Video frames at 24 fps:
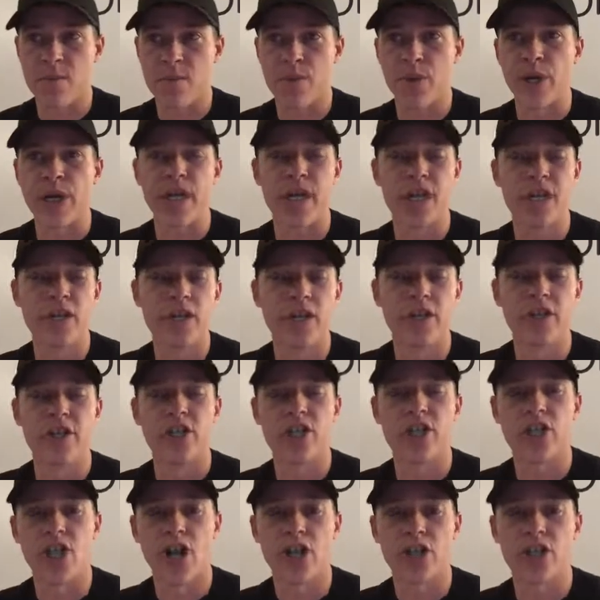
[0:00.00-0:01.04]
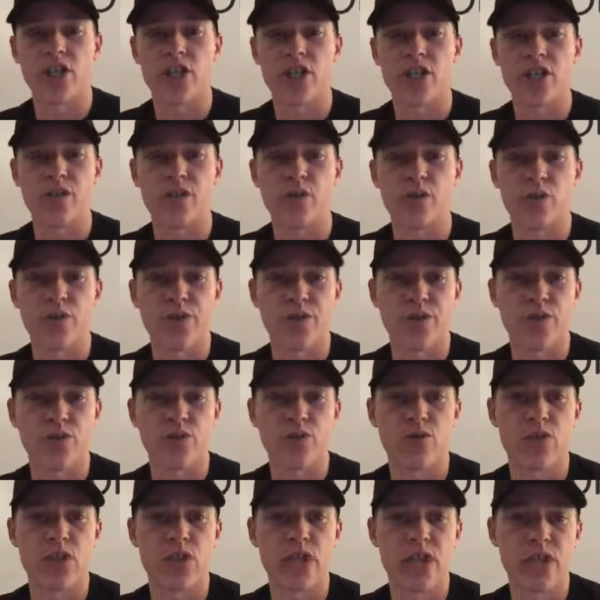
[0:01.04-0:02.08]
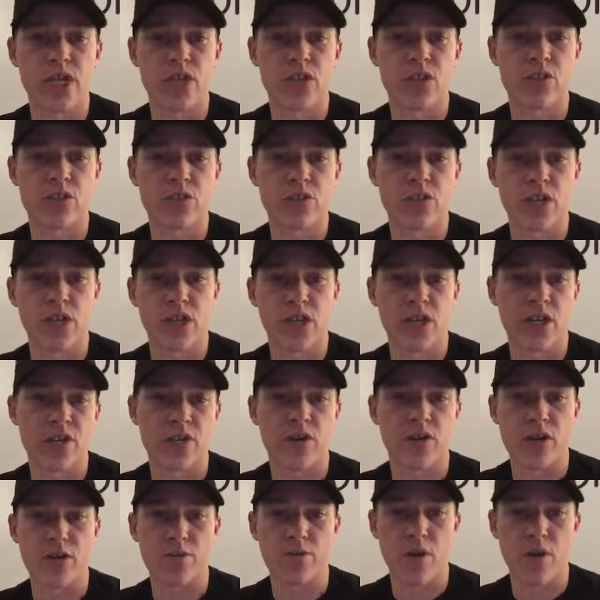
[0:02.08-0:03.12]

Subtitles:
but in conjunction with a traditional securities